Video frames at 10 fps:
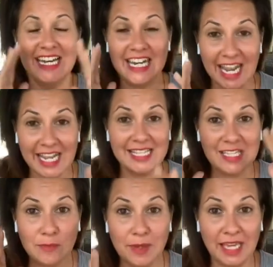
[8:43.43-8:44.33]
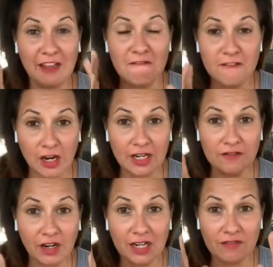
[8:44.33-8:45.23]
need to be very,
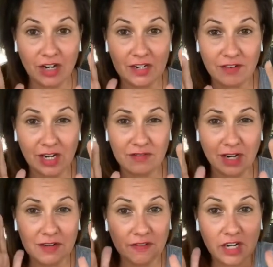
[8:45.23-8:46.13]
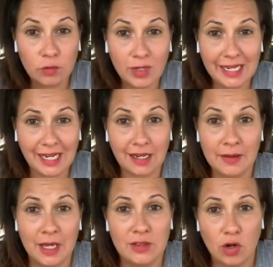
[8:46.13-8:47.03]
very, very, very, very, very willing.
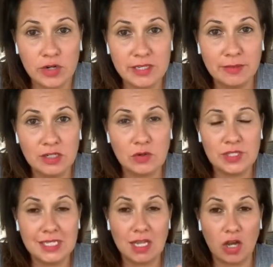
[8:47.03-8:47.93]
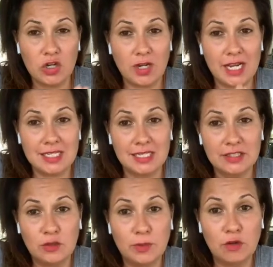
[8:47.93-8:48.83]
The Course in Miracles says all you need is a
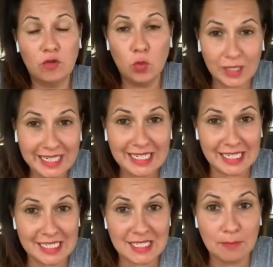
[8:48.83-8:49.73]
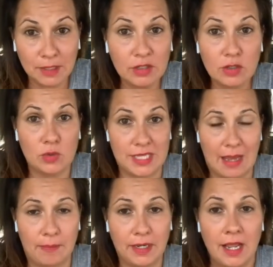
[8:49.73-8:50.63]
little bit of willingness and miracles
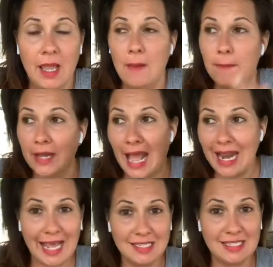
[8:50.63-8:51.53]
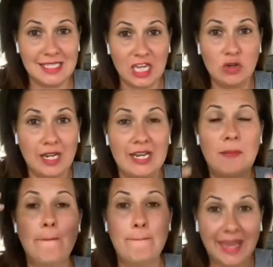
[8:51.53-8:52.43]
happen. But I like to say you need
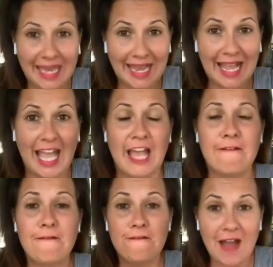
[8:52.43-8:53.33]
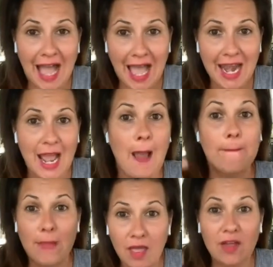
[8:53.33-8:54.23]
big, fat
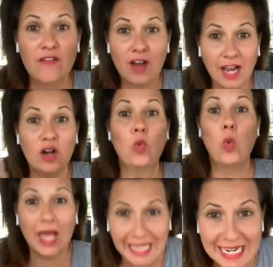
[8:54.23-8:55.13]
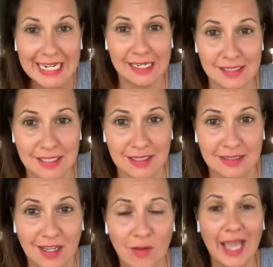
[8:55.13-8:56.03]
willingness.
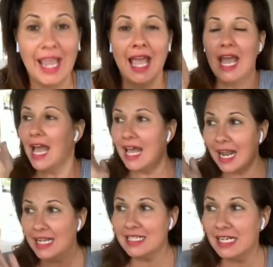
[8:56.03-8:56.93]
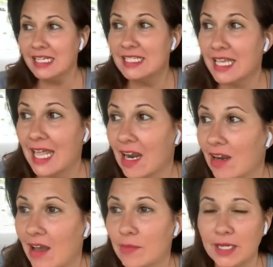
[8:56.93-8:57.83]
Okay? And I didn't say that out
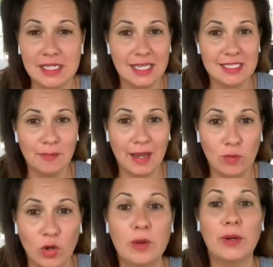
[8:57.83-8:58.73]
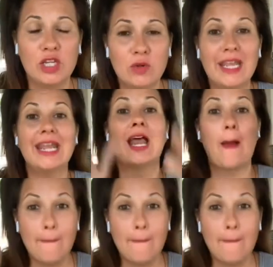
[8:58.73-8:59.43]
loud because that's a bad word, but you need